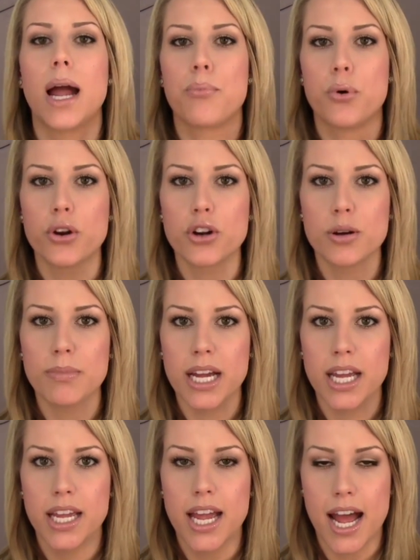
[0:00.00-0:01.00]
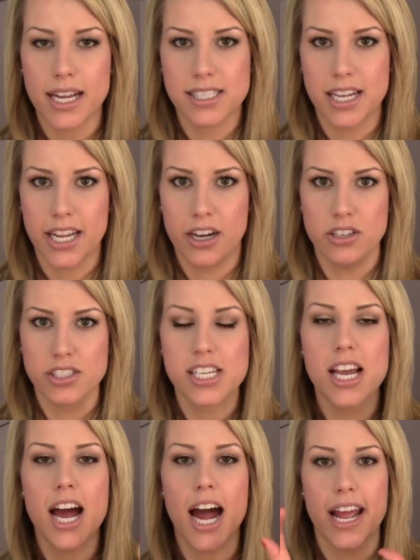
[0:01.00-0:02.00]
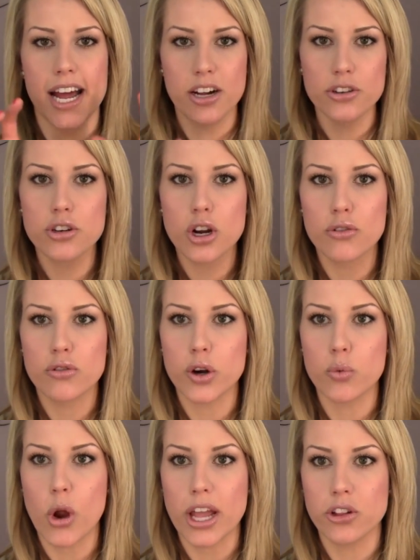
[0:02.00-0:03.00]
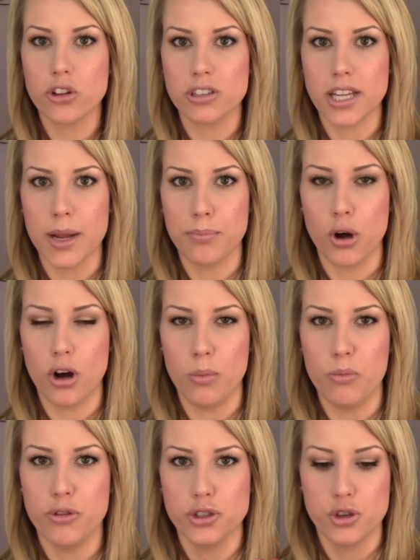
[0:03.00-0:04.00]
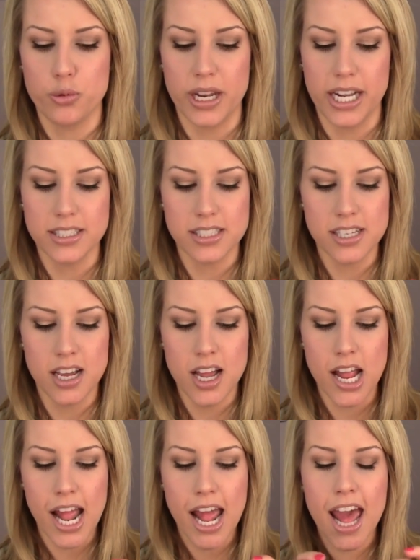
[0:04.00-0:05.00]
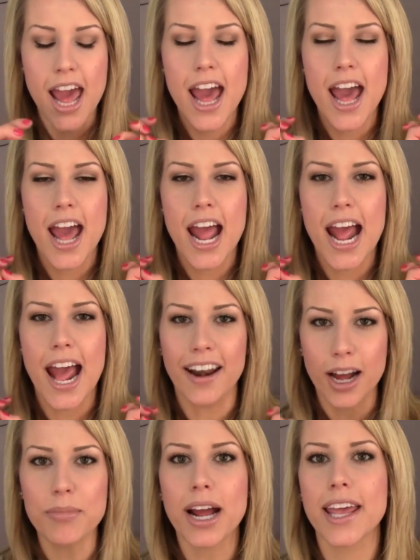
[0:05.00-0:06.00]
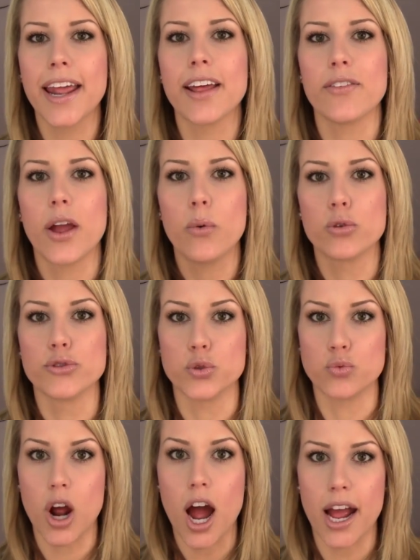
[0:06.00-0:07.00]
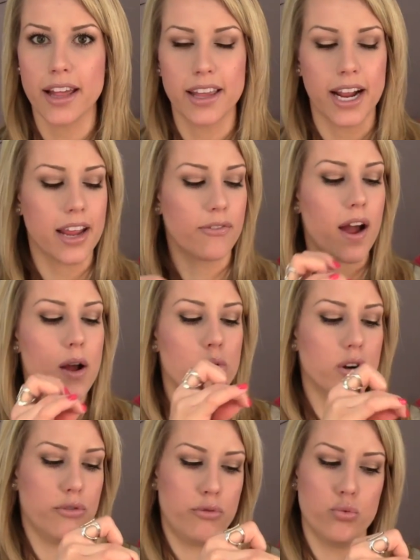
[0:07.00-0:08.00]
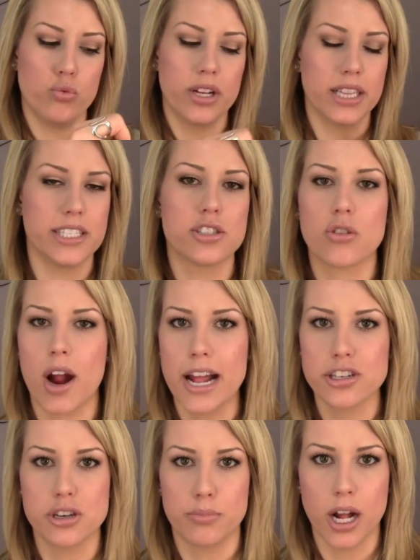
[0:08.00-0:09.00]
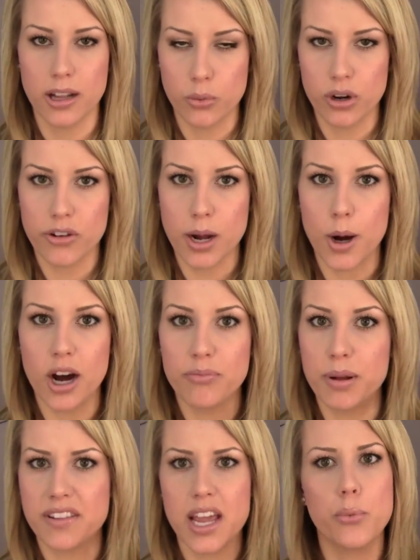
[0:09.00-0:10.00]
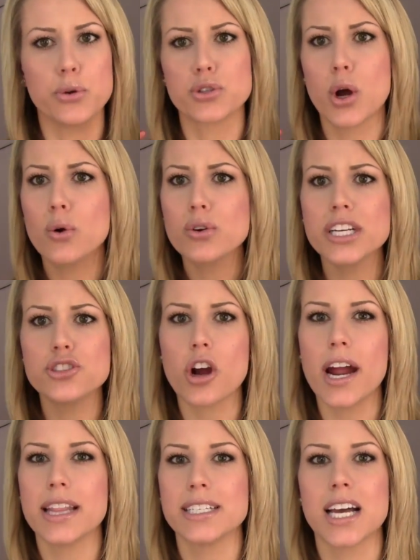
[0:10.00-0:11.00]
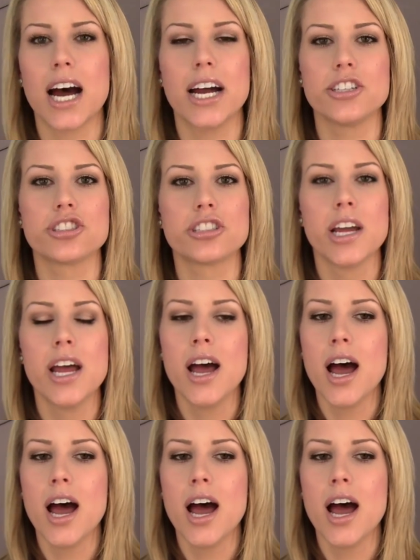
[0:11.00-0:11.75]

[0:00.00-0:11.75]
I put it on my accent nails. I held it over a regular light bulb for two minutes. And I'm not kidding, they were dry. Like if I would have really scratched, it probably would have come off, but they were totally dry to the touch.